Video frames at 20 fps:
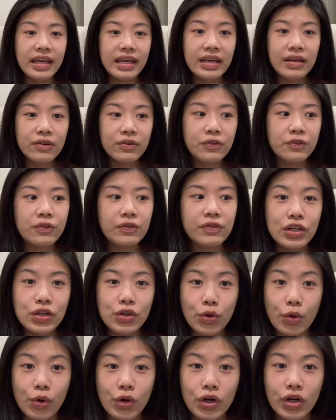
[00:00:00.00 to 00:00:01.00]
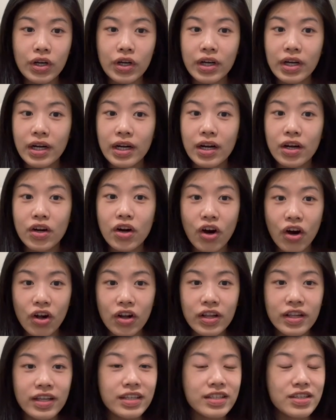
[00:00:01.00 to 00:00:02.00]
if your
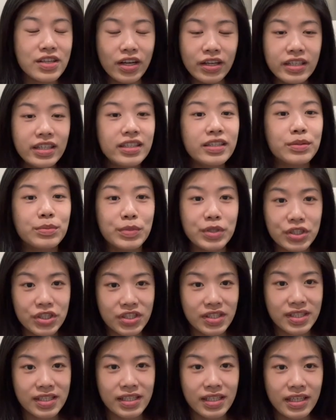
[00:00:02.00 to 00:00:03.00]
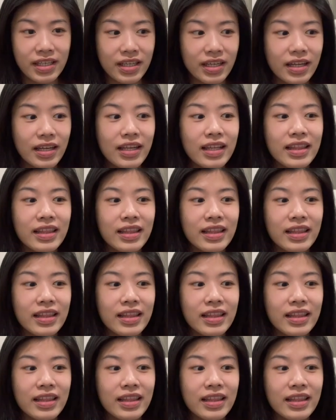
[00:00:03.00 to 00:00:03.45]
call is not an emergency.